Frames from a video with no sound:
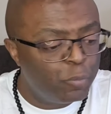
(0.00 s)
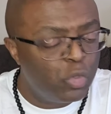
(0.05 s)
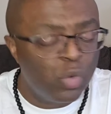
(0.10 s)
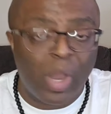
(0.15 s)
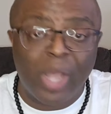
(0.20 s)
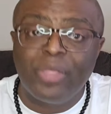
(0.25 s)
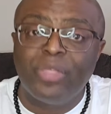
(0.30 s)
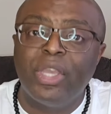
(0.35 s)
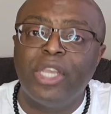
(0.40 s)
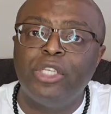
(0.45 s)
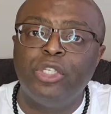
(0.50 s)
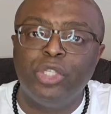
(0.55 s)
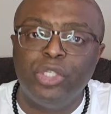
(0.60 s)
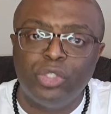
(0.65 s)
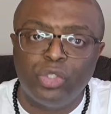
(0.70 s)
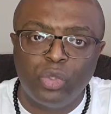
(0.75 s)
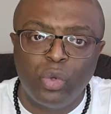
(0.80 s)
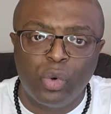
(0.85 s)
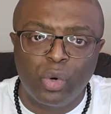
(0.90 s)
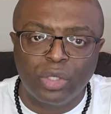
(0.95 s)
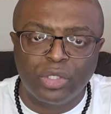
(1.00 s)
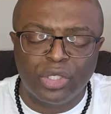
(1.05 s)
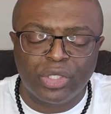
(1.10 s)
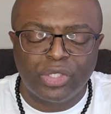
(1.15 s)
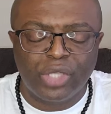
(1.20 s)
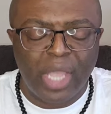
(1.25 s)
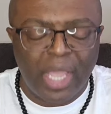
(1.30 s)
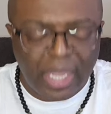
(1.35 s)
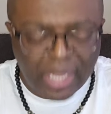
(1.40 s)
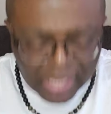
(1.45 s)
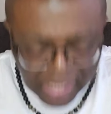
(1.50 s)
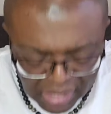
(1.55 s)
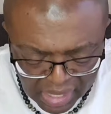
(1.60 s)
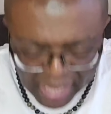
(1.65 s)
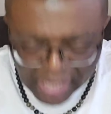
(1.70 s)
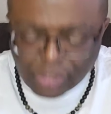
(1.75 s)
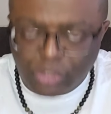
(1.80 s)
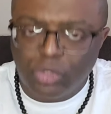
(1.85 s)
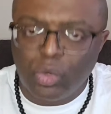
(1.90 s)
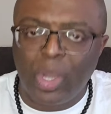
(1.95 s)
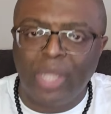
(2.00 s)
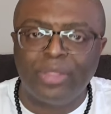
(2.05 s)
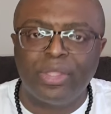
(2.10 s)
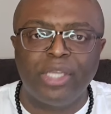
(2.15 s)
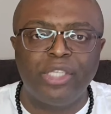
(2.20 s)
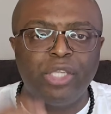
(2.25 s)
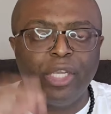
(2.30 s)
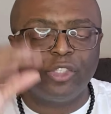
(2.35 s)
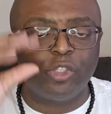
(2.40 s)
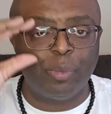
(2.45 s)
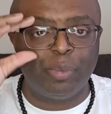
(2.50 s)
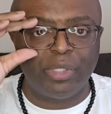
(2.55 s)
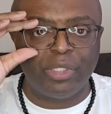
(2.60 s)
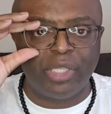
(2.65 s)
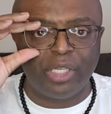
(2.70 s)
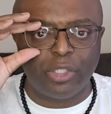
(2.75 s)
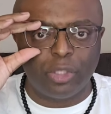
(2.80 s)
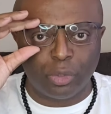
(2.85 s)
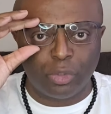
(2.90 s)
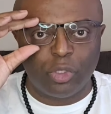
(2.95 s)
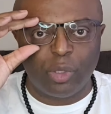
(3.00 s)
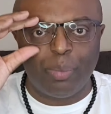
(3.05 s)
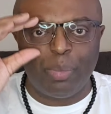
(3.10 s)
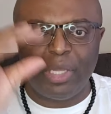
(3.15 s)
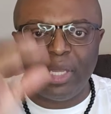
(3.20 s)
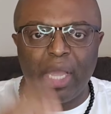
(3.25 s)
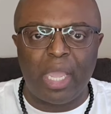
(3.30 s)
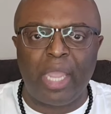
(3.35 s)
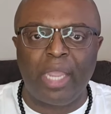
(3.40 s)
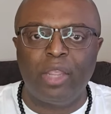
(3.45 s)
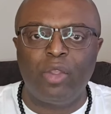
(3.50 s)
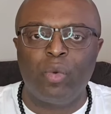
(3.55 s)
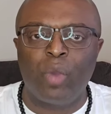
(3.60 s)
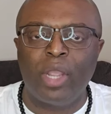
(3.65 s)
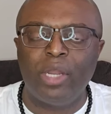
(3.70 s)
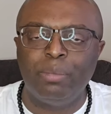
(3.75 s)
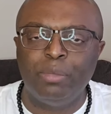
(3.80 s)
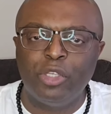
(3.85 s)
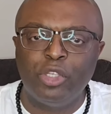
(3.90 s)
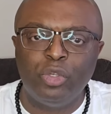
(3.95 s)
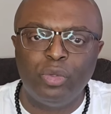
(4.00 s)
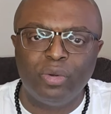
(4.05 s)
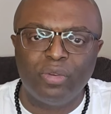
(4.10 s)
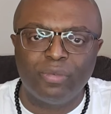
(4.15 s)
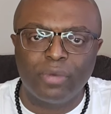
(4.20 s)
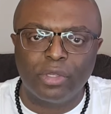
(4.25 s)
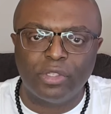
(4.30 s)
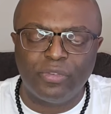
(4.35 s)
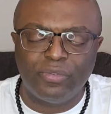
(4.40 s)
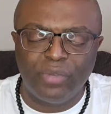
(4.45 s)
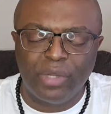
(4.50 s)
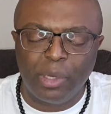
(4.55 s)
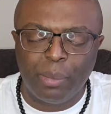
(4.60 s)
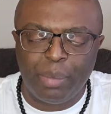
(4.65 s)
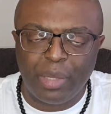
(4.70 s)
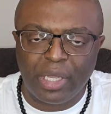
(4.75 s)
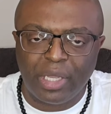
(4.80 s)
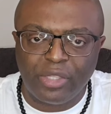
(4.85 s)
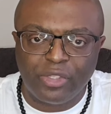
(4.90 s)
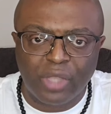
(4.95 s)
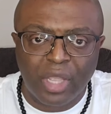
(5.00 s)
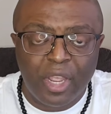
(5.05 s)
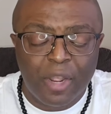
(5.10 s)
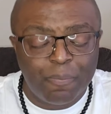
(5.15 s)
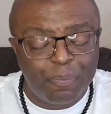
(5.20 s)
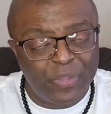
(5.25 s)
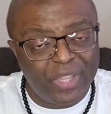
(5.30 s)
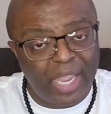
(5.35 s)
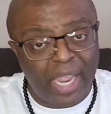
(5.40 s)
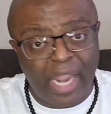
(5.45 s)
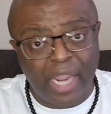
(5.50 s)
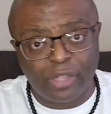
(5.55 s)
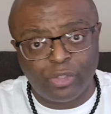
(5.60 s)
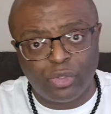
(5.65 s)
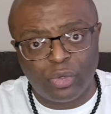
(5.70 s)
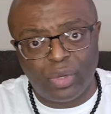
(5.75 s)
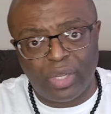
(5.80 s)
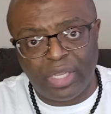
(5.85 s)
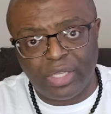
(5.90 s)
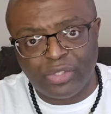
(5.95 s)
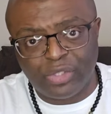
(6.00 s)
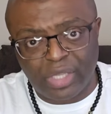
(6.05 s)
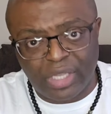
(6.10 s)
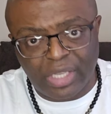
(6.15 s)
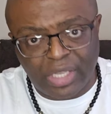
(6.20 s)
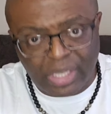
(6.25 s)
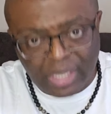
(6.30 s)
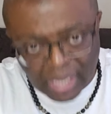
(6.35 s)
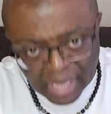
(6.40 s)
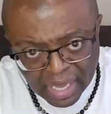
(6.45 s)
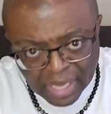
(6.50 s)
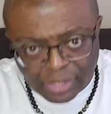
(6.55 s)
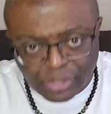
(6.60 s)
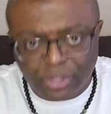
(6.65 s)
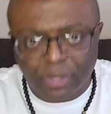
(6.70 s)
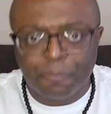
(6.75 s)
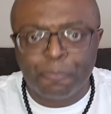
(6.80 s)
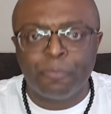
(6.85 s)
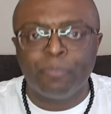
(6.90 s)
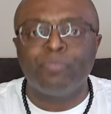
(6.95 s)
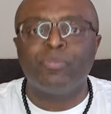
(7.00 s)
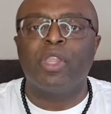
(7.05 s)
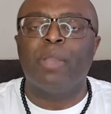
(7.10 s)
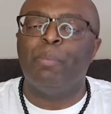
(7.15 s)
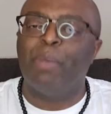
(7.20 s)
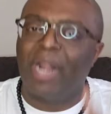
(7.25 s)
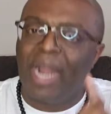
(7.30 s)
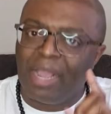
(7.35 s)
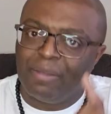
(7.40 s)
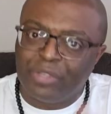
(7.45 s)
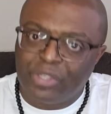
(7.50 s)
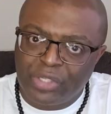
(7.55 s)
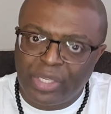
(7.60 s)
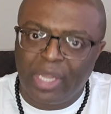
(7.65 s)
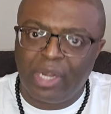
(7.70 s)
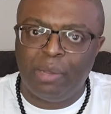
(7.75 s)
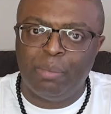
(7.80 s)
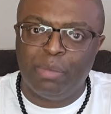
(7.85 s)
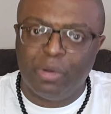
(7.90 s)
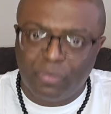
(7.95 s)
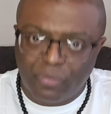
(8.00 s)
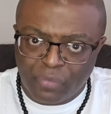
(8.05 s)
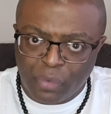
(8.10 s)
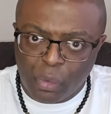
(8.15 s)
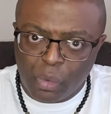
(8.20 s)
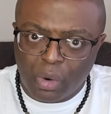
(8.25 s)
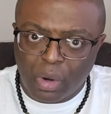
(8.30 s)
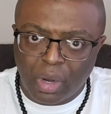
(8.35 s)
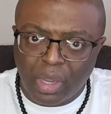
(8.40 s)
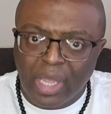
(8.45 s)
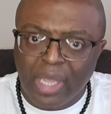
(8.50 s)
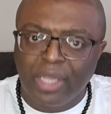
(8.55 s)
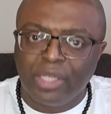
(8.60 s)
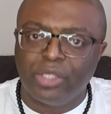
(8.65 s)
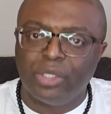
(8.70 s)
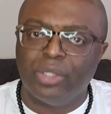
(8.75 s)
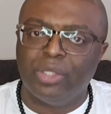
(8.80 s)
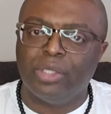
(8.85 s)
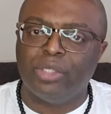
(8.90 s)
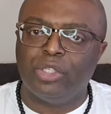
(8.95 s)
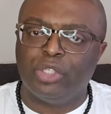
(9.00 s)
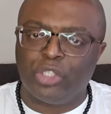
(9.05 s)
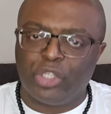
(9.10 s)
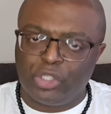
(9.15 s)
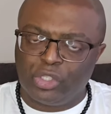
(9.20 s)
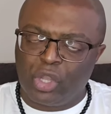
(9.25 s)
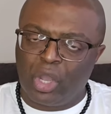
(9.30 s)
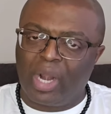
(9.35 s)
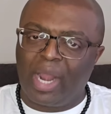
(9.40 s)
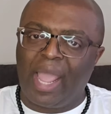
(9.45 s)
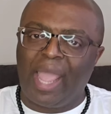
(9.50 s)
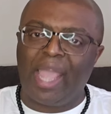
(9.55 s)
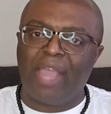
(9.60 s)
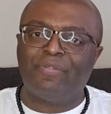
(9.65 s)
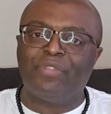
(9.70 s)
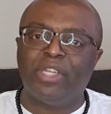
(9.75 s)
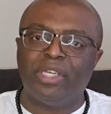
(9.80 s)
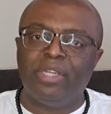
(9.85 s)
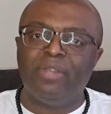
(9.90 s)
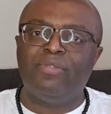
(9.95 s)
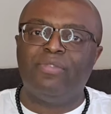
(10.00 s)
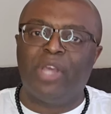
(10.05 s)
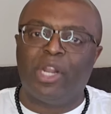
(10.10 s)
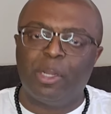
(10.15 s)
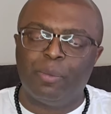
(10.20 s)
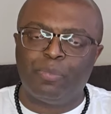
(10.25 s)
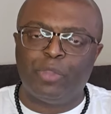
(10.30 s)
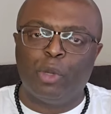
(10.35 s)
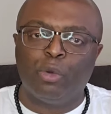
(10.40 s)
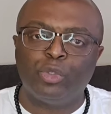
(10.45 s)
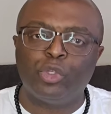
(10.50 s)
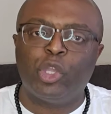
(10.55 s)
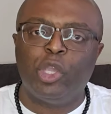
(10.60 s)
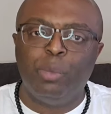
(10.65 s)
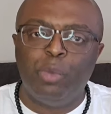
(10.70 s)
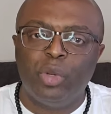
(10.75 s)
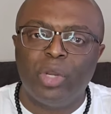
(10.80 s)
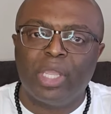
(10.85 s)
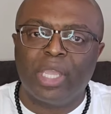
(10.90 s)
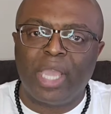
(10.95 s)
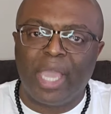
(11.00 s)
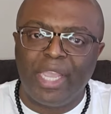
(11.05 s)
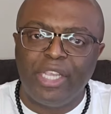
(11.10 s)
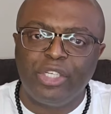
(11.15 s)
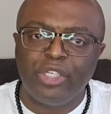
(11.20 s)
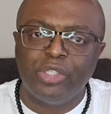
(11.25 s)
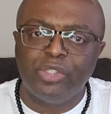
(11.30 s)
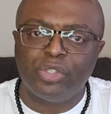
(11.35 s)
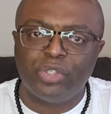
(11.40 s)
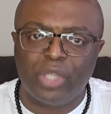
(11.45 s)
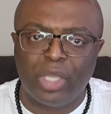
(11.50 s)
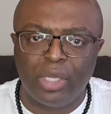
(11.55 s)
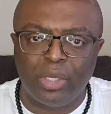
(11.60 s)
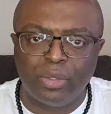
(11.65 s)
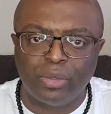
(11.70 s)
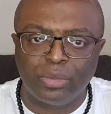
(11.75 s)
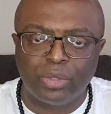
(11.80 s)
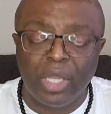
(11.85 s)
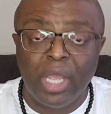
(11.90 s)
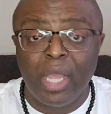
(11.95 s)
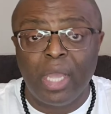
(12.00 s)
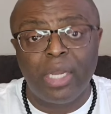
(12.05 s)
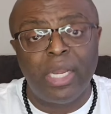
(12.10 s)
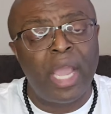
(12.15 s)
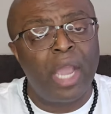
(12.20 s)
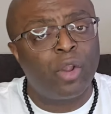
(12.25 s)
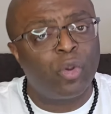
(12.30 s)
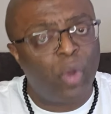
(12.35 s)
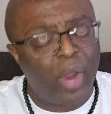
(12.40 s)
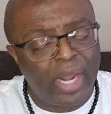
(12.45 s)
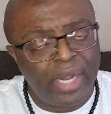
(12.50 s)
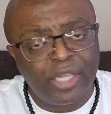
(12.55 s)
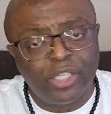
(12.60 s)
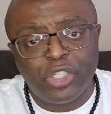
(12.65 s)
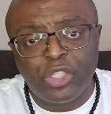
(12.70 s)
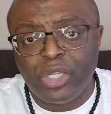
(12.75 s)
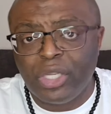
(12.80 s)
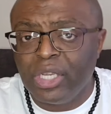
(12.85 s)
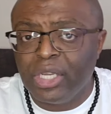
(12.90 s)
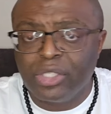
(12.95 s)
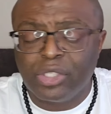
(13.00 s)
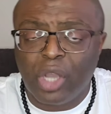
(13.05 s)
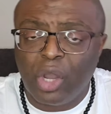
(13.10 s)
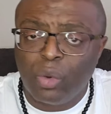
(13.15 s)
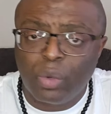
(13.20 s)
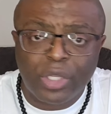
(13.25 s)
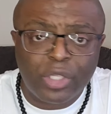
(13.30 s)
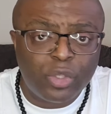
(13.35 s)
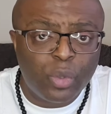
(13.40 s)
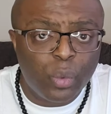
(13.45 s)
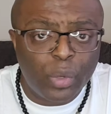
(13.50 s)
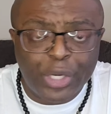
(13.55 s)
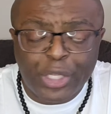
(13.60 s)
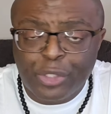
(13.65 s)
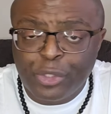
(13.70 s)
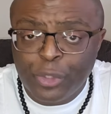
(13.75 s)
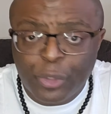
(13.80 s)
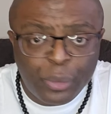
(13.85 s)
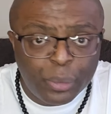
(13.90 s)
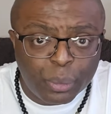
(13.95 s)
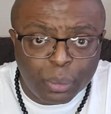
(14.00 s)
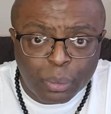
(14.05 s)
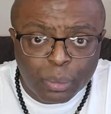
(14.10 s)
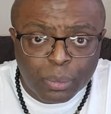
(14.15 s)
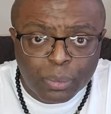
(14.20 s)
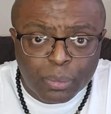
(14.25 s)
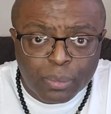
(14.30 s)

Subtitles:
Do I think she's gorgeous? Yes. Do I think she has the potential to be a great Miss Universe Philippines? The answer is yes. But I've said it before, she's going to have to develop those communication skills. Now, granted, she is only 22.